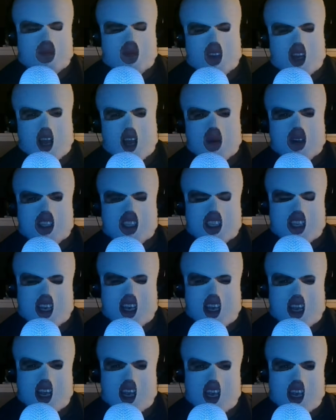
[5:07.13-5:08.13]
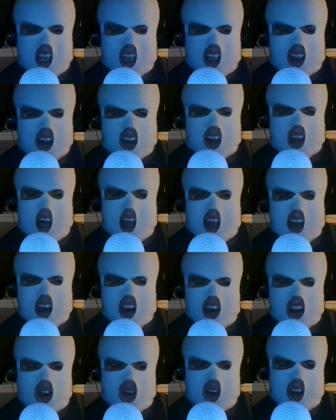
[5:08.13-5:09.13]
I would say light
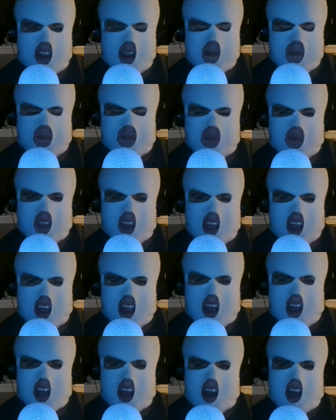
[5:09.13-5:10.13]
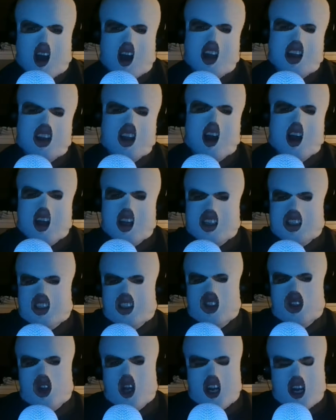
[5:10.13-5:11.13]
agree. I
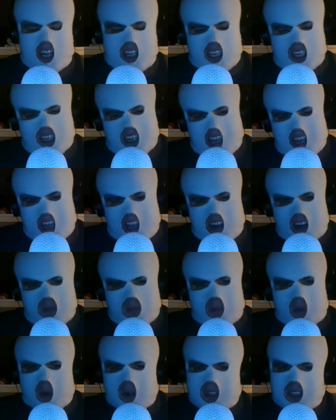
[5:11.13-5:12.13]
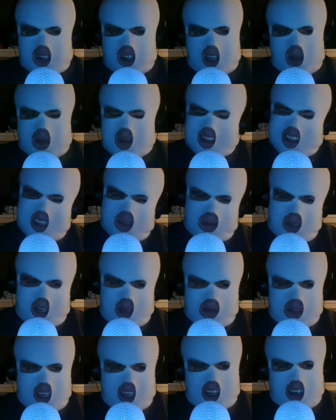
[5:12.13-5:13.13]
try not to take it personally, but
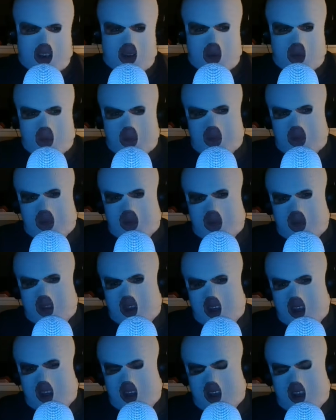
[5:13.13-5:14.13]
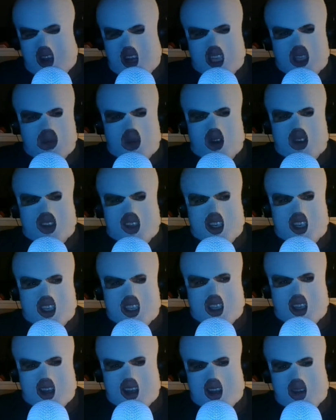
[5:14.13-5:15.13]
sometimes I do. It's mostly
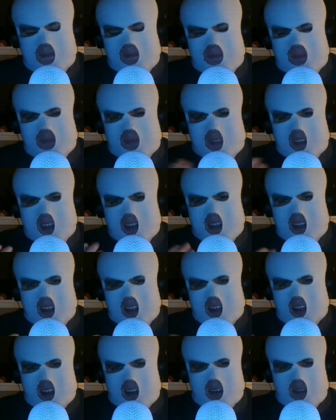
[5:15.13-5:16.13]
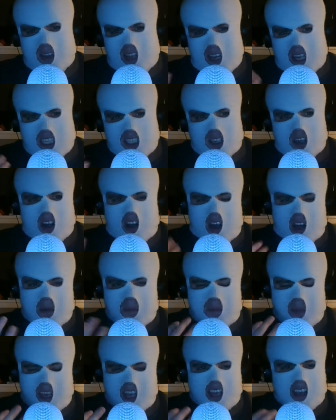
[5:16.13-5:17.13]
just like it's on
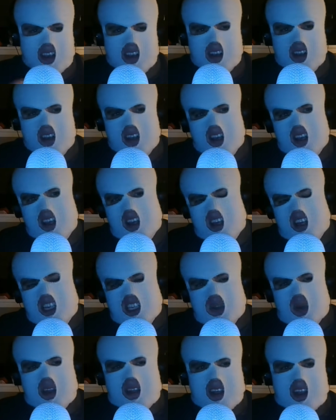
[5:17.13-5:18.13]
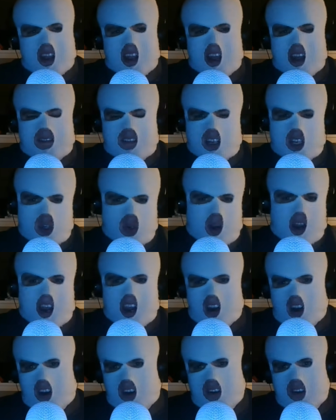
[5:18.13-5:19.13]
me. So I think I have to try
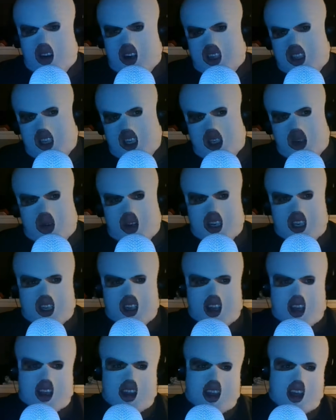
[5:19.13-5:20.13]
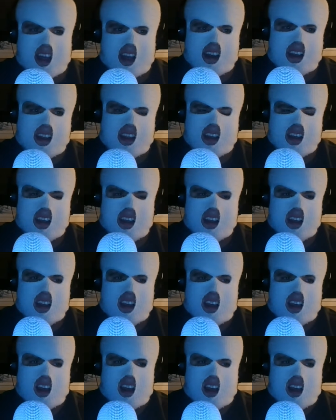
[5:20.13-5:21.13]
harder in a situation like that.
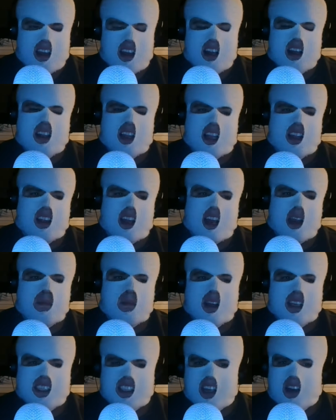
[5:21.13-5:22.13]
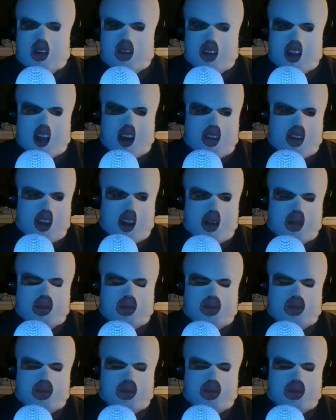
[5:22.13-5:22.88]
Like letting myself down there.